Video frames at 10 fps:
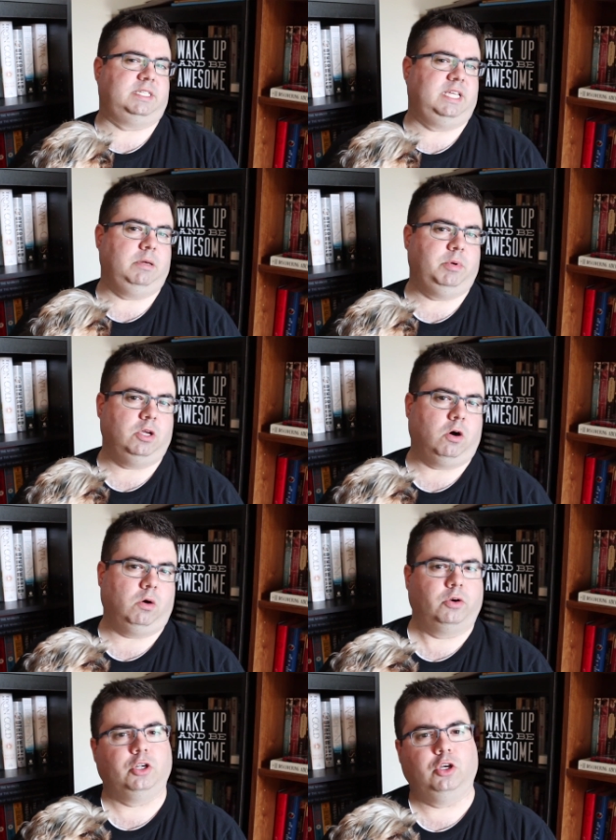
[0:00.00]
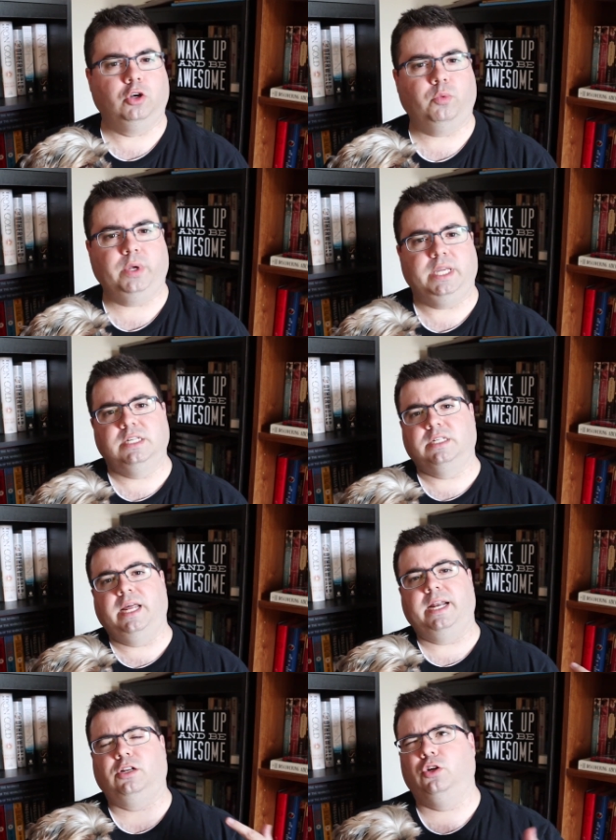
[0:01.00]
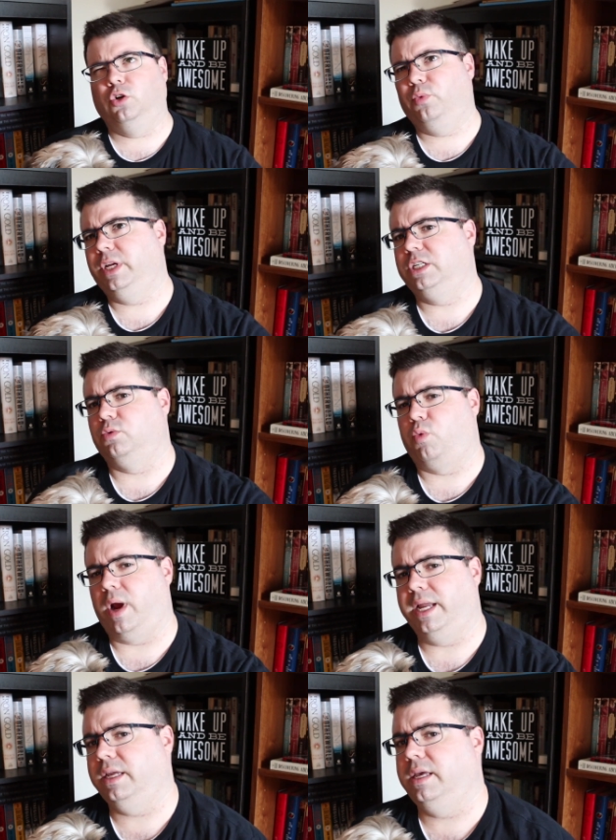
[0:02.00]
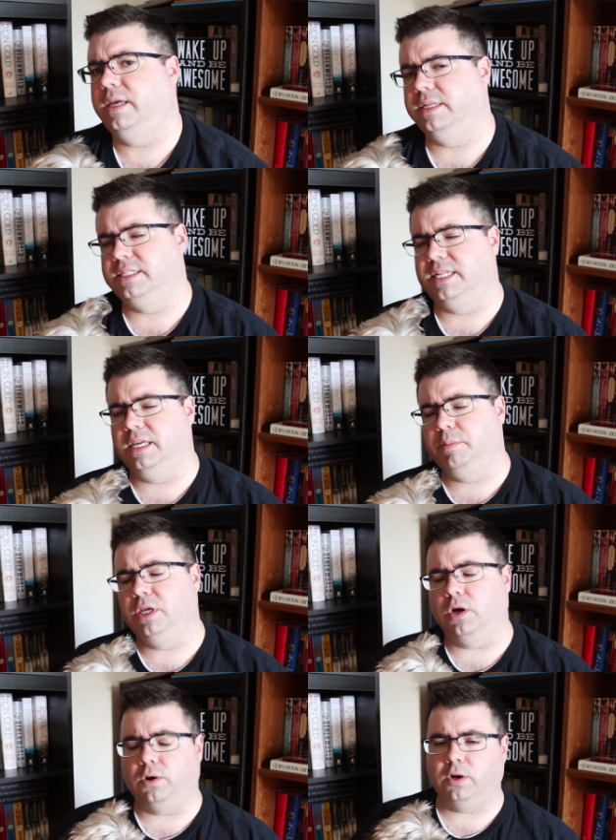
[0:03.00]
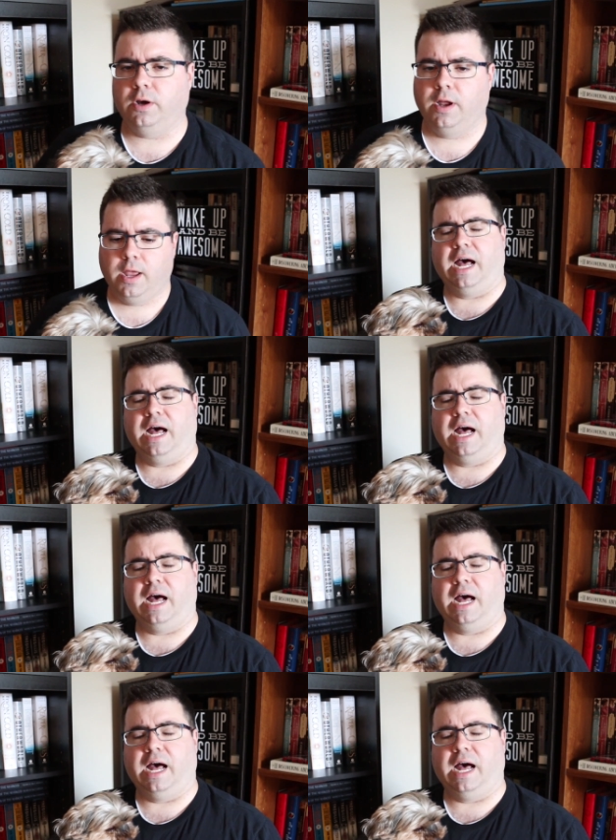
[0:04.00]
his TBR, onto Goodreads and had Goodreads rank his TBR.